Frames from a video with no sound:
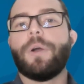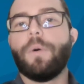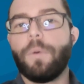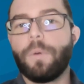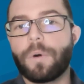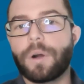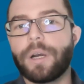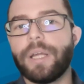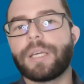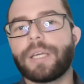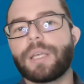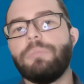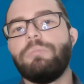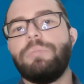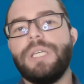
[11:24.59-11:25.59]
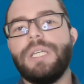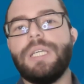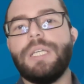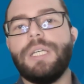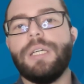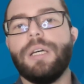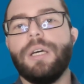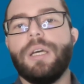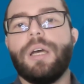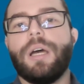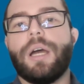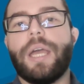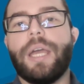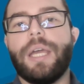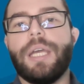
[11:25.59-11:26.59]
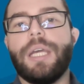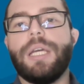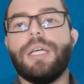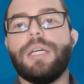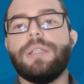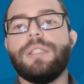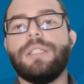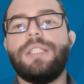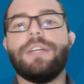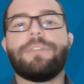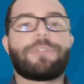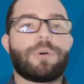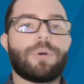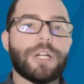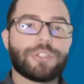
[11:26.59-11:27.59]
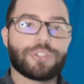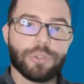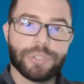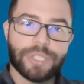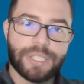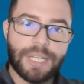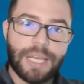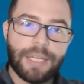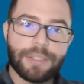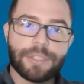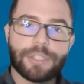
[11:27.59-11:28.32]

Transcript: Or it can be a differential stain.